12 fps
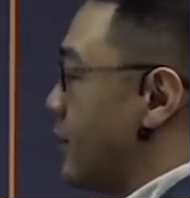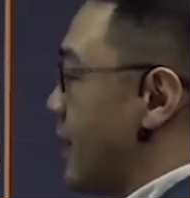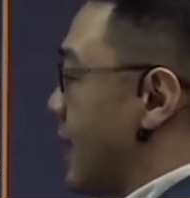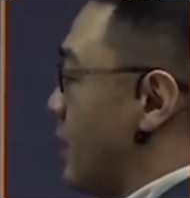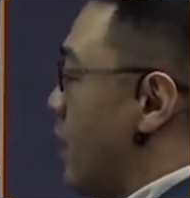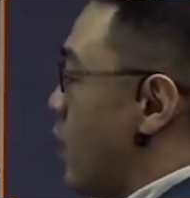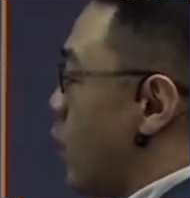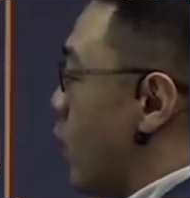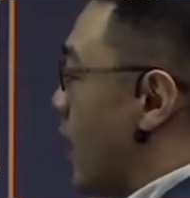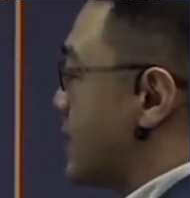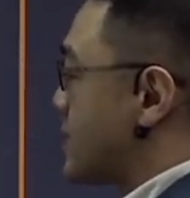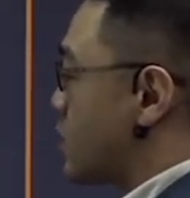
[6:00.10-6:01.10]
than
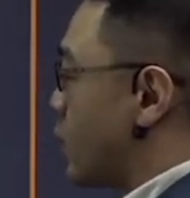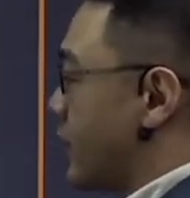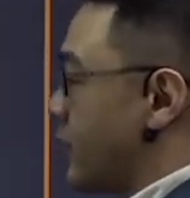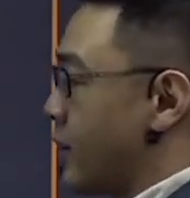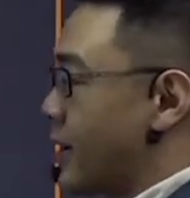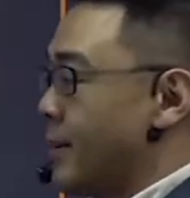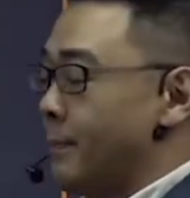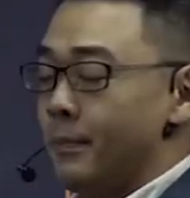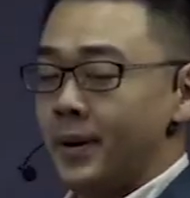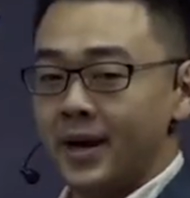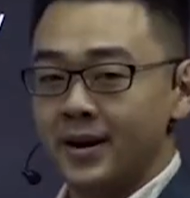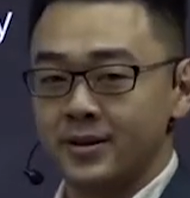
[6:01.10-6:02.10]
ones with your
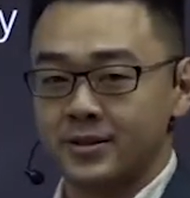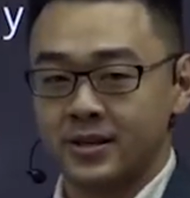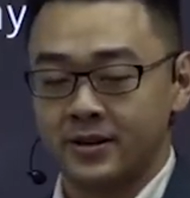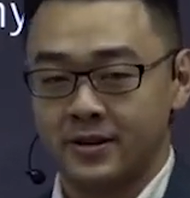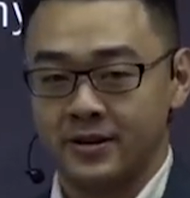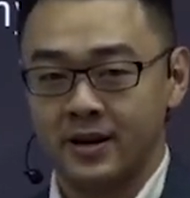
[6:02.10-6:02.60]
competitor?